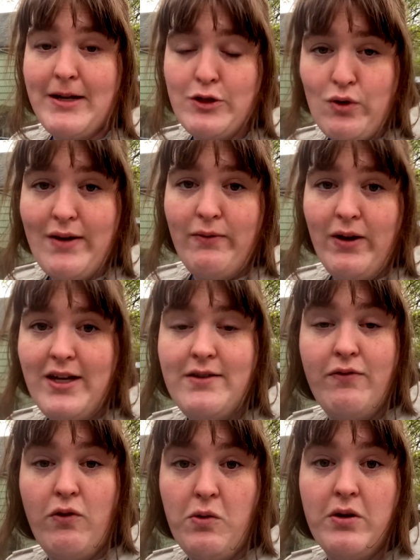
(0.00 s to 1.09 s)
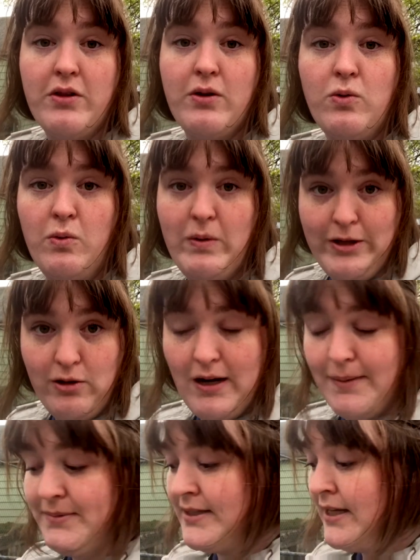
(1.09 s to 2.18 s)
driveway for the weather
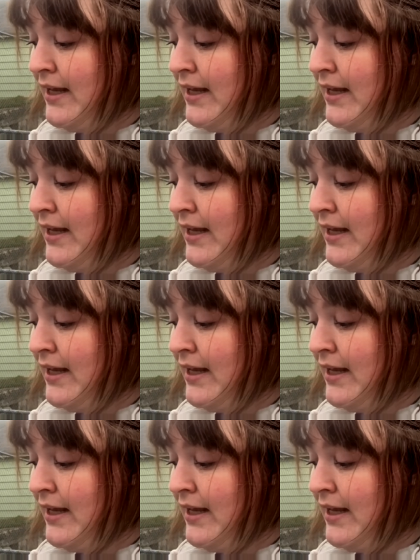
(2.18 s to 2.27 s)
crops